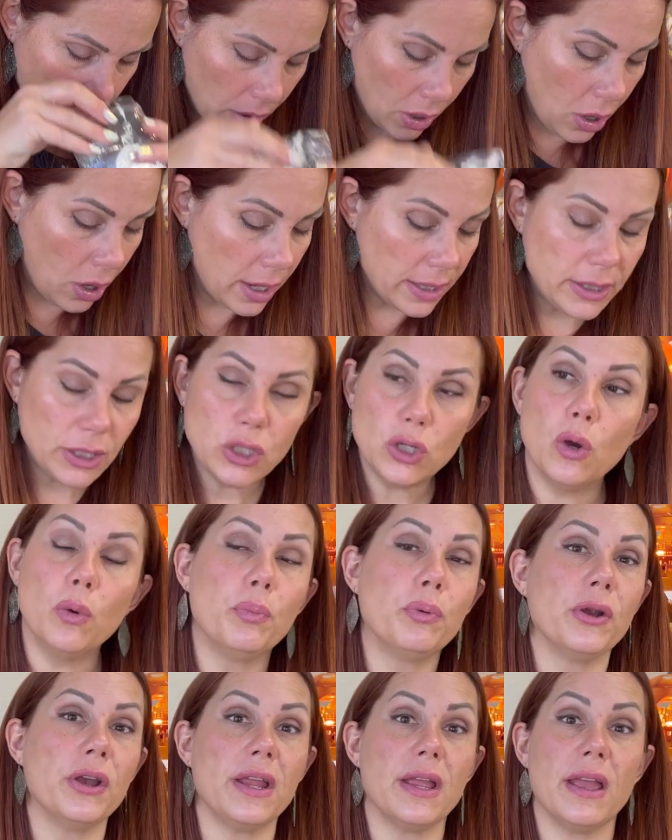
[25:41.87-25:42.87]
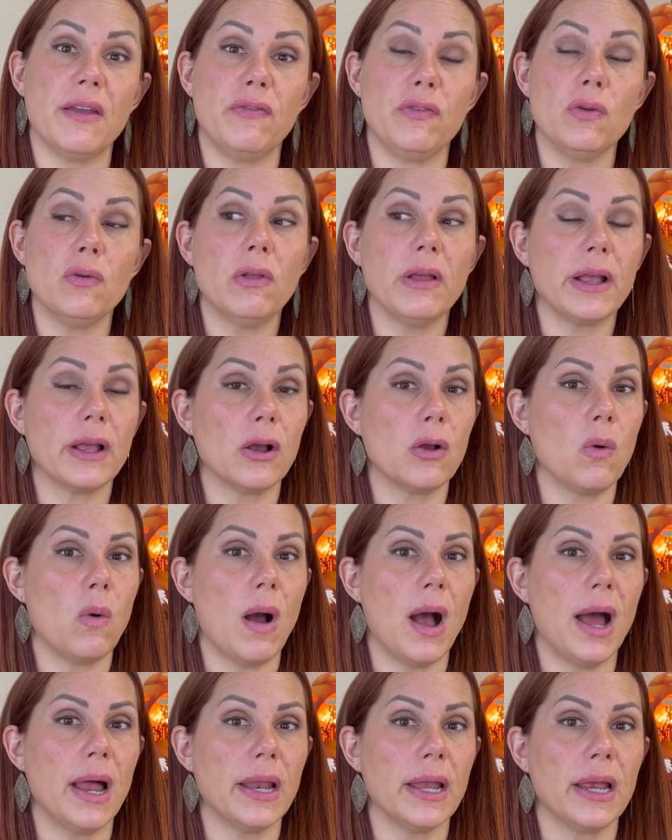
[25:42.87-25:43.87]
Oh, it's so pretty. If you like
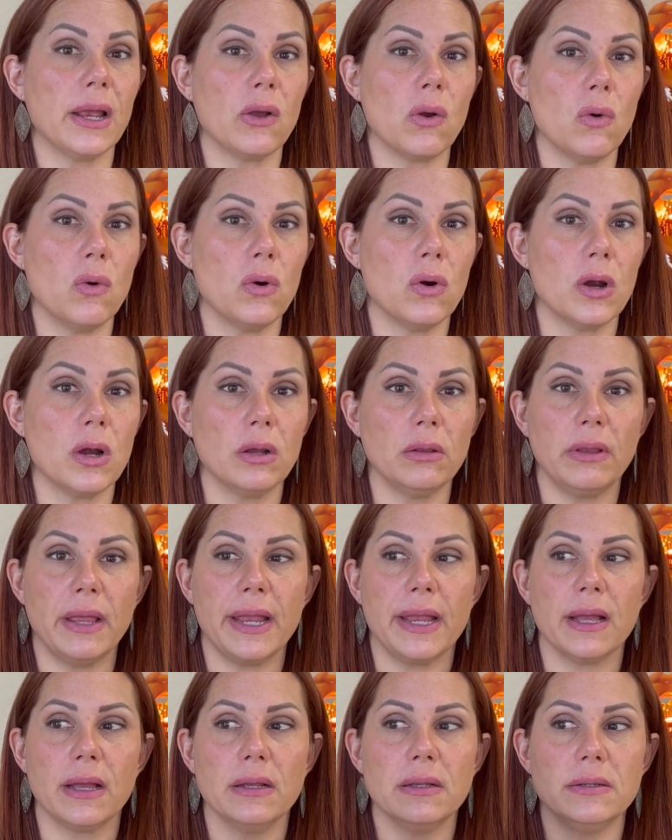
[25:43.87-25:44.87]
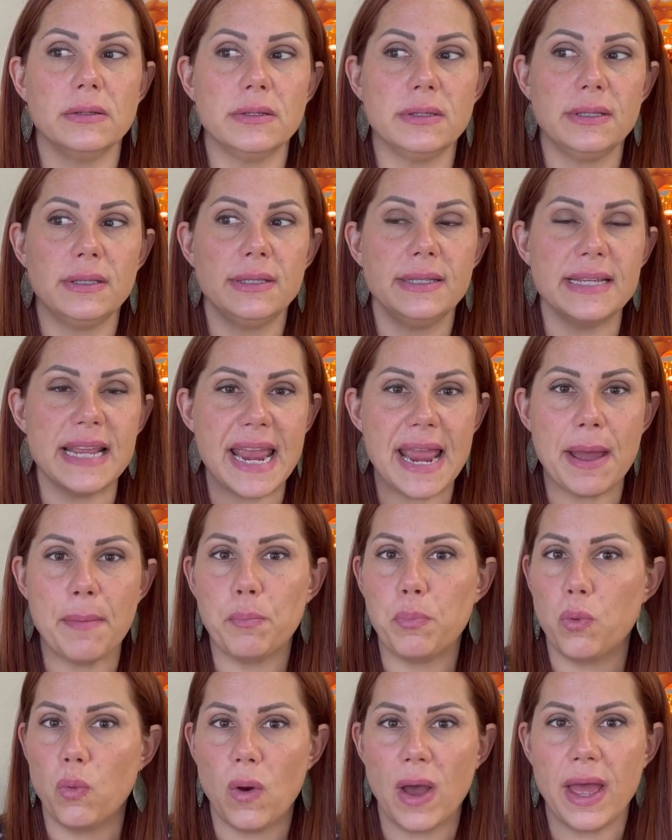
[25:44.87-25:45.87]
aquatic or like
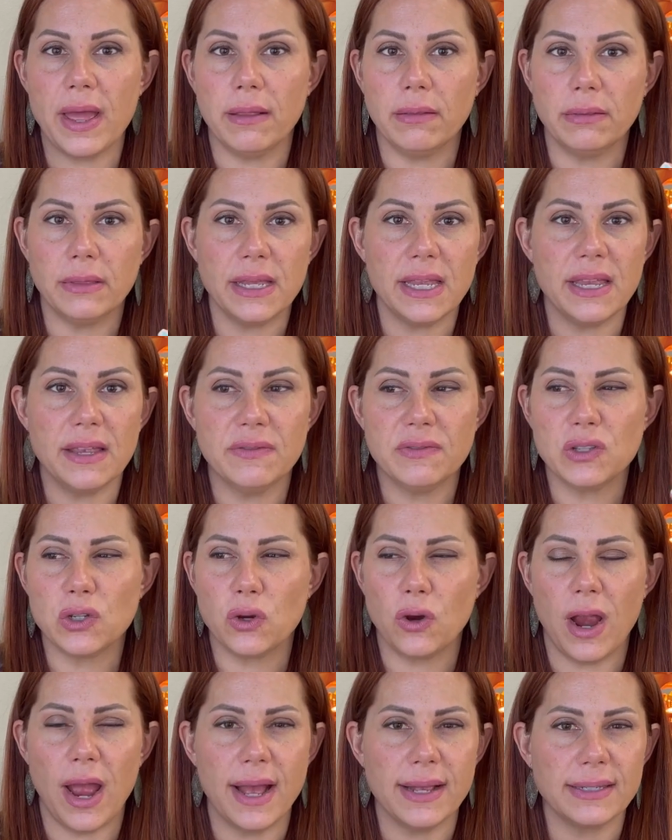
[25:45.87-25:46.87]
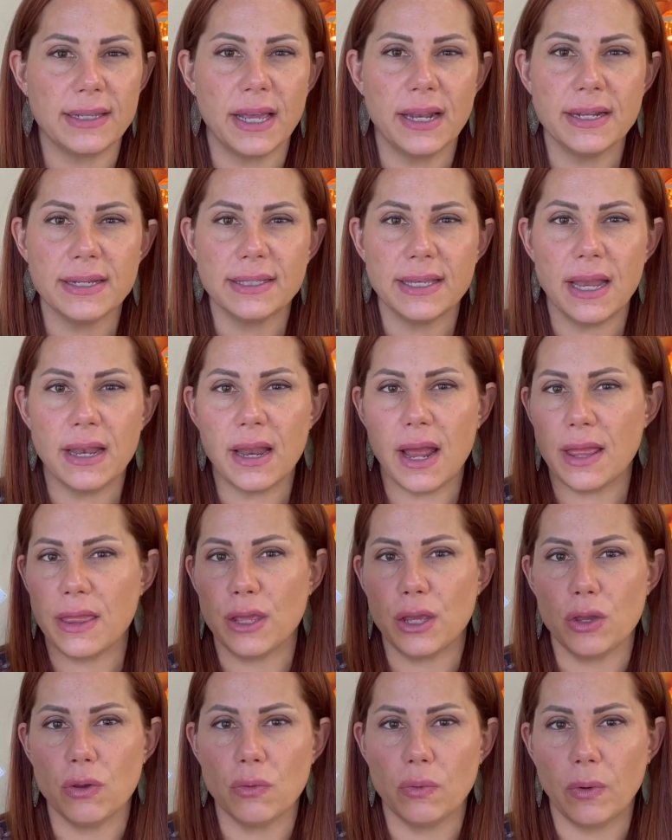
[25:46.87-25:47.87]
damp, wet leaves, grass kind of scent, I
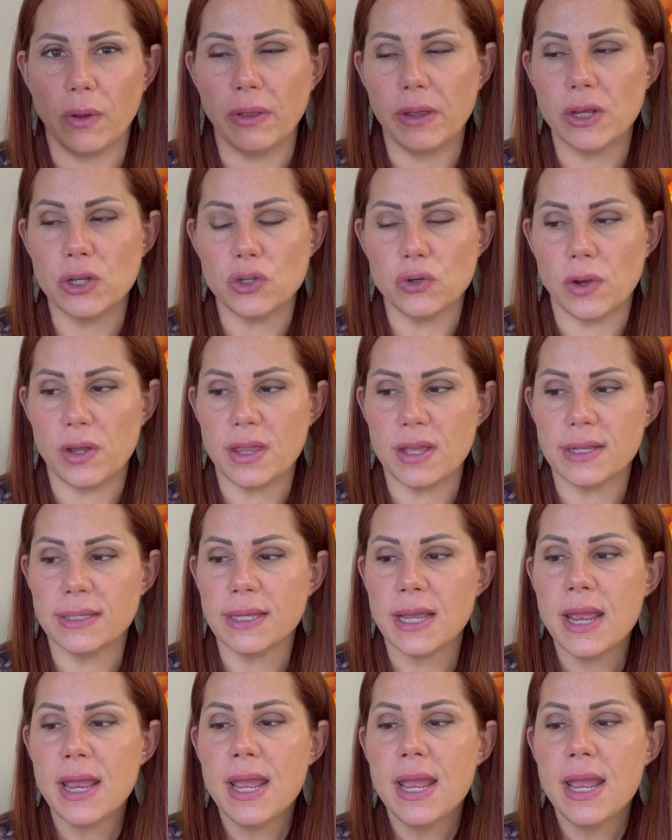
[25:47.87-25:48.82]
think you'd really enjoy this.